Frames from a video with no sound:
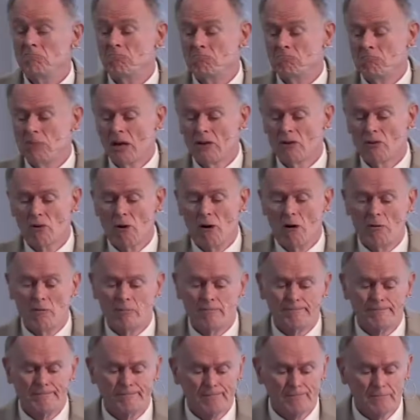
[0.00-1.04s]
That's all.
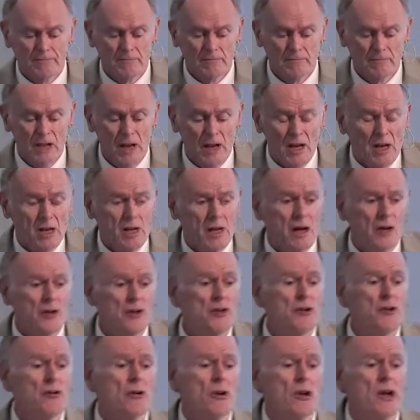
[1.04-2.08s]
A
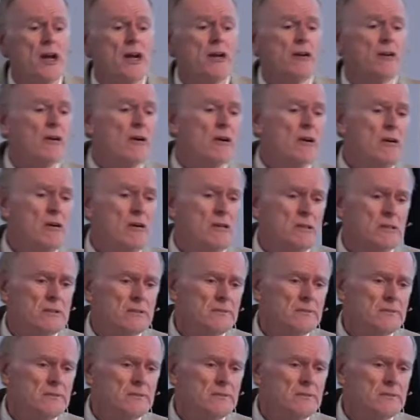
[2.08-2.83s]
year later,